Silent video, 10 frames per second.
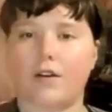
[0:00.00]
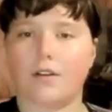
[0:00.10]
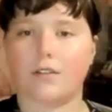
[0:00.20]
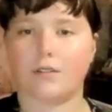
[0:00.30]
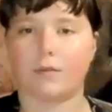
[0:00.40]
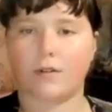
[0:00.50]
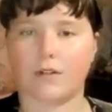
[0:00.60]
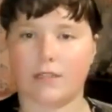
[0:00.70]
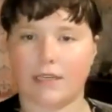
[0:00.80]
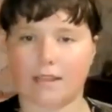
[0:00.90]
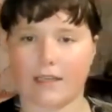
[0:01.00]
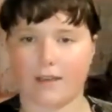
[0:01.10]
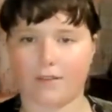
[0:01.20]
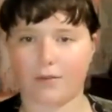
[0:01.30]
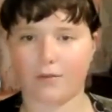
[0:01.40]
Swirling
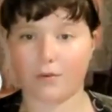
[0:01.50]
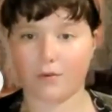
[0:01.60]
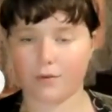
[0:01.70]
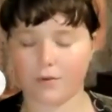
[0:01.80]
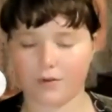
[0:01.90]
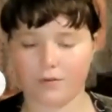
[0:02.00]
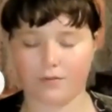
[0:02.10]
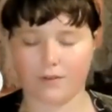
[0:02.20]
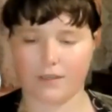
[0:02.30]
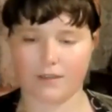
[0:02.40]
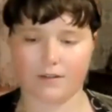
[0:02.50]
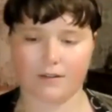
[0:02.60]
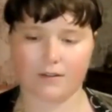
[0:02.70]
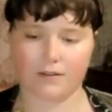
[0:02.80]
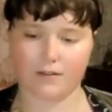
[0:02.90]
that through your
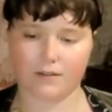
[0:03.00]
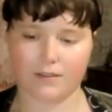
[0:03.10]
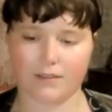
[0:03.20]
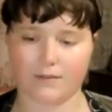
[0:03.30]
field.